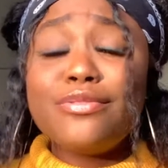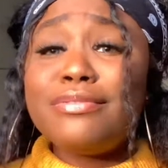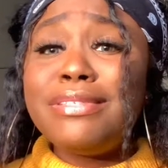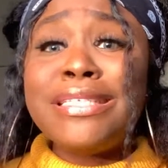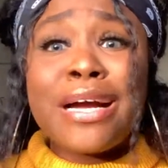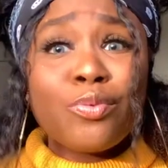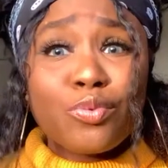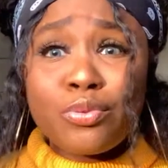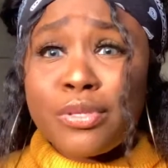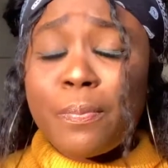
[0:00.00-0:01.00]
down
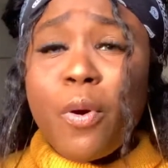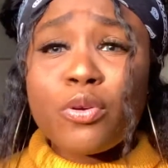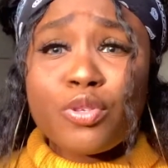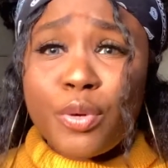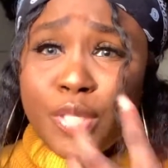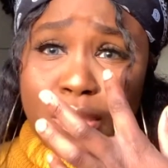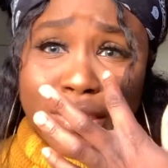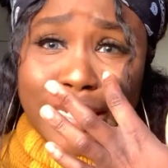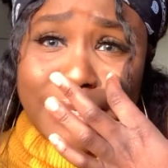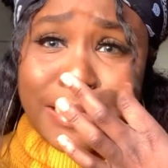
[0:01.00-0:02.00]
to the punctuations
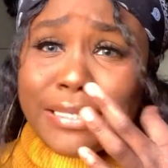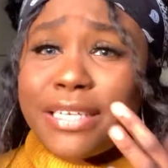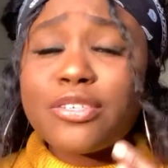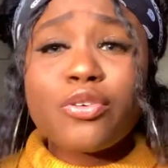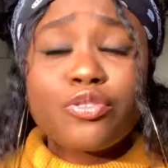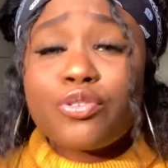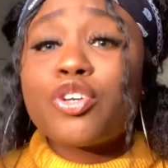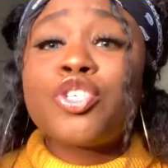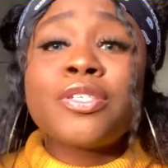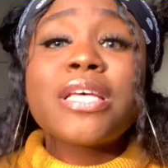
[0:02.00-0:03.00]
and sentence
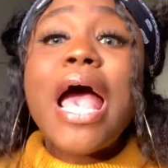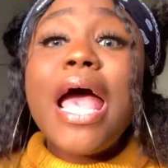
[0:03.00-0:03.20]
constructions.